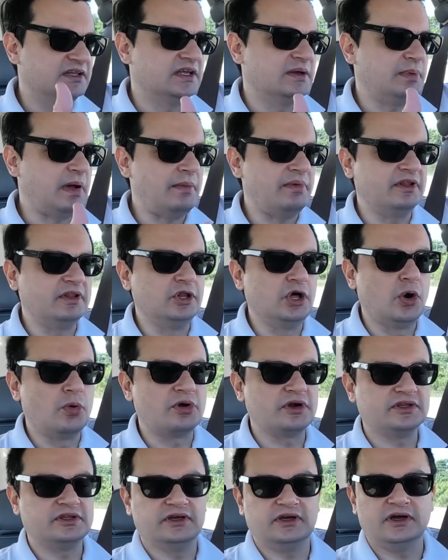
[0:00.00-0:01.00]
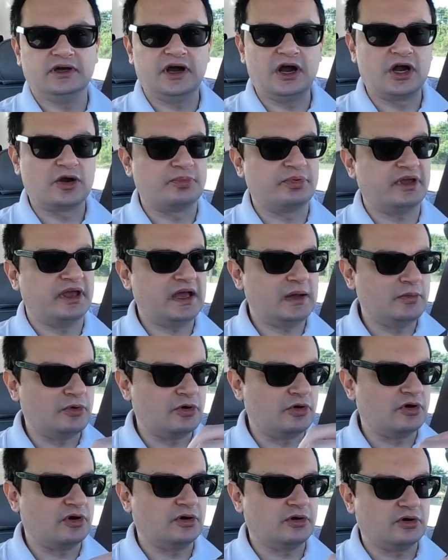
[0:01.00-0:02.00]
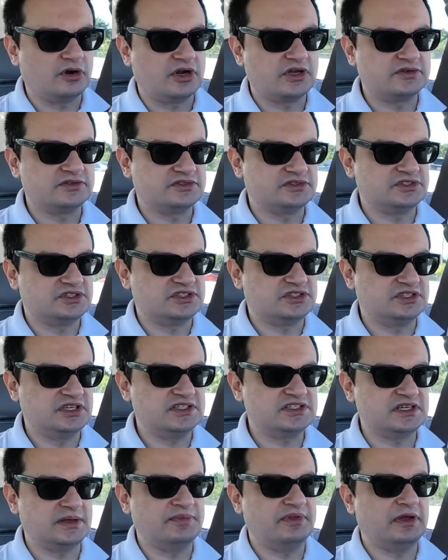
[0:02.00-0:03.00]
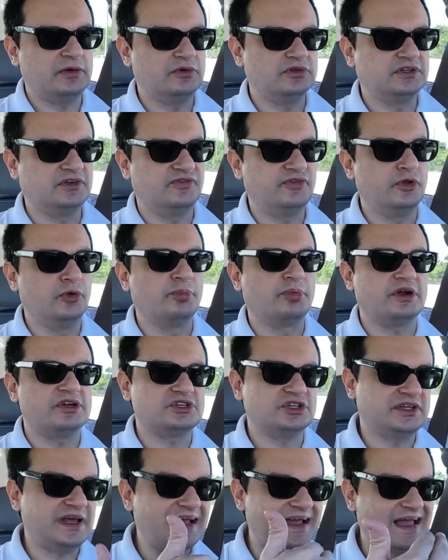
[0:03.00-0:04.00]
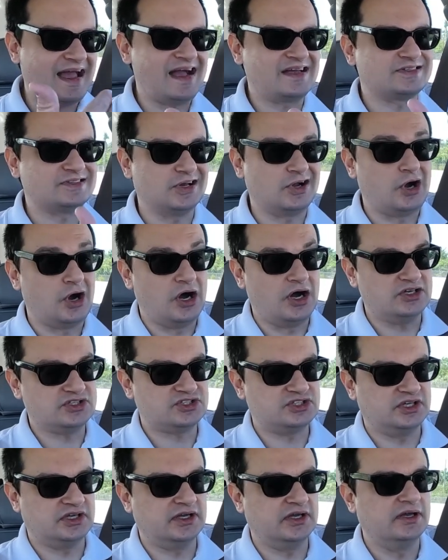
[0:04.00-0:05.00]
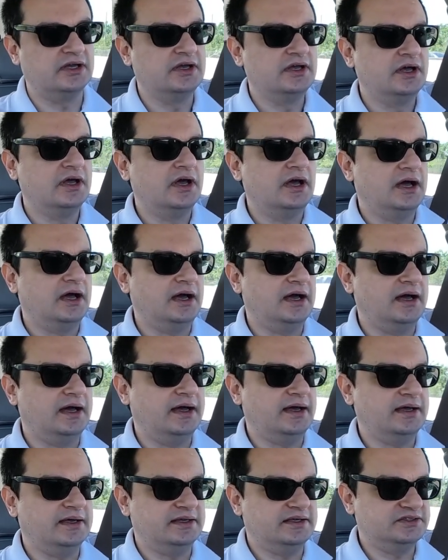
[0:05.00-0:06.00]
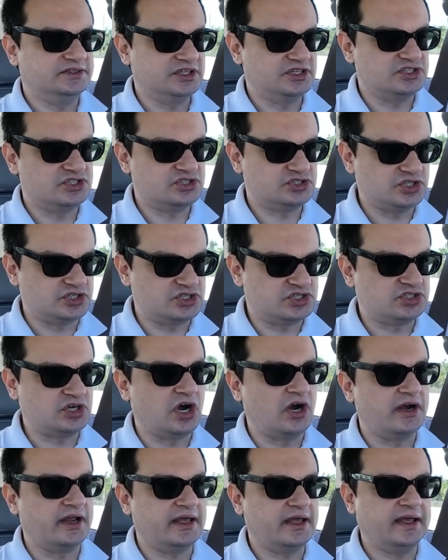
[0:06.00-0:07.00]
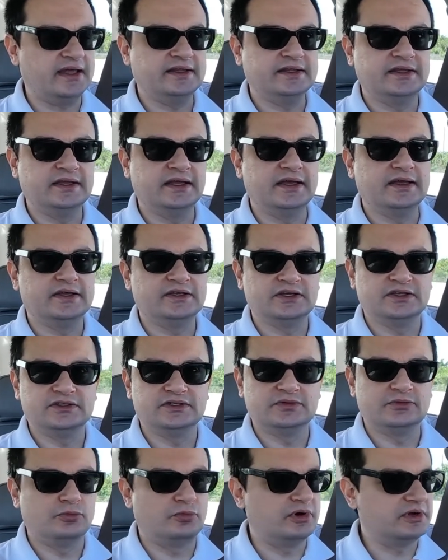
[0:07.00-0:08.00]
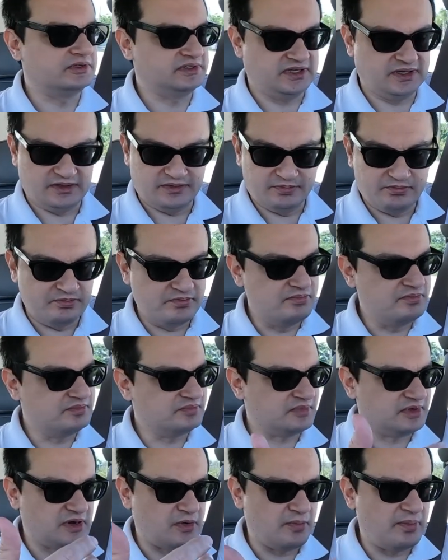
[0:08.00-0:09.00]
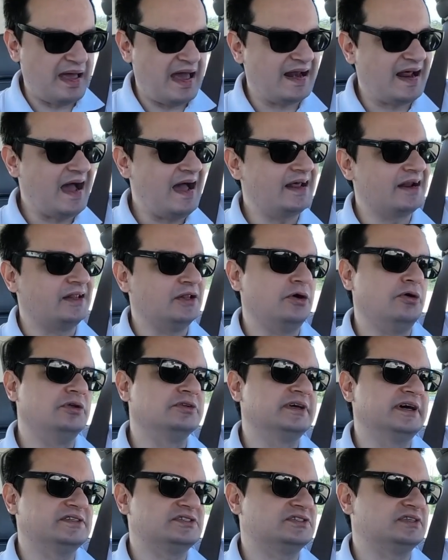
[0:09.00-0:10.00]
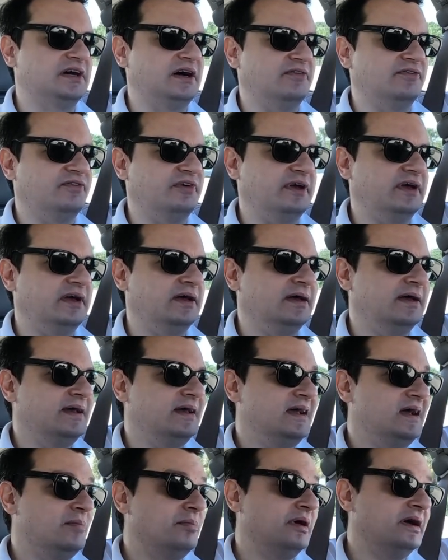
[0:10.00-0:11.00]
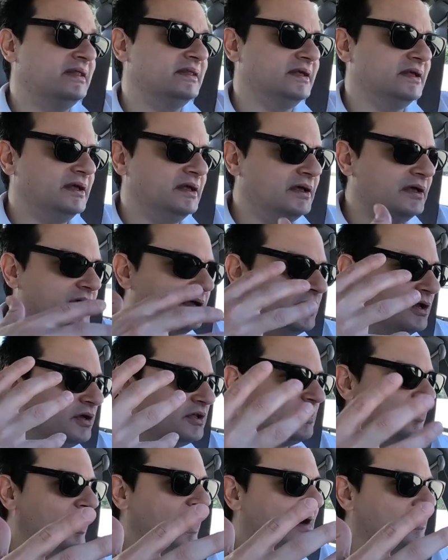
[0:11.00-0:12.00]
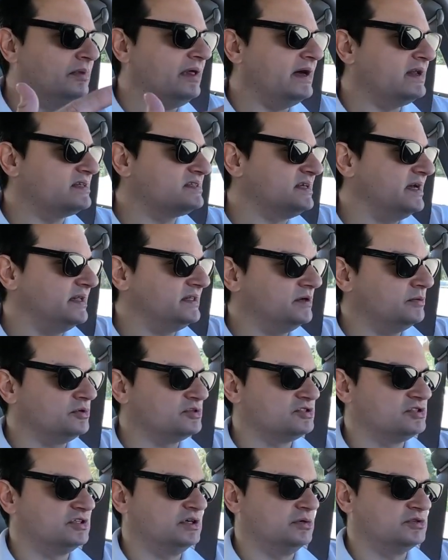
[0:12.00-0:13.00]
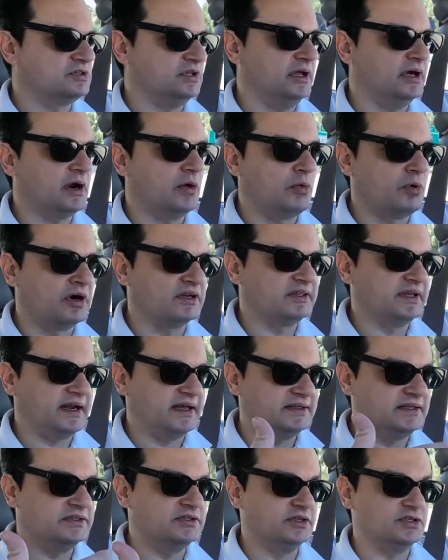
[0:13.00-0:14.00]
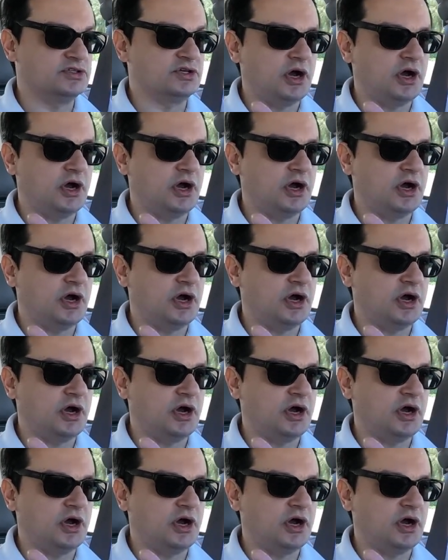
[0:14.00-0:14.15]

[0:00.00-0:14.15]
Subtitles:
probably lowered the RPM or did something with the fuel pressure that actually caused the starting and the bad idle, all that stuff. But the bottom line is that there was a lot of work that I did to this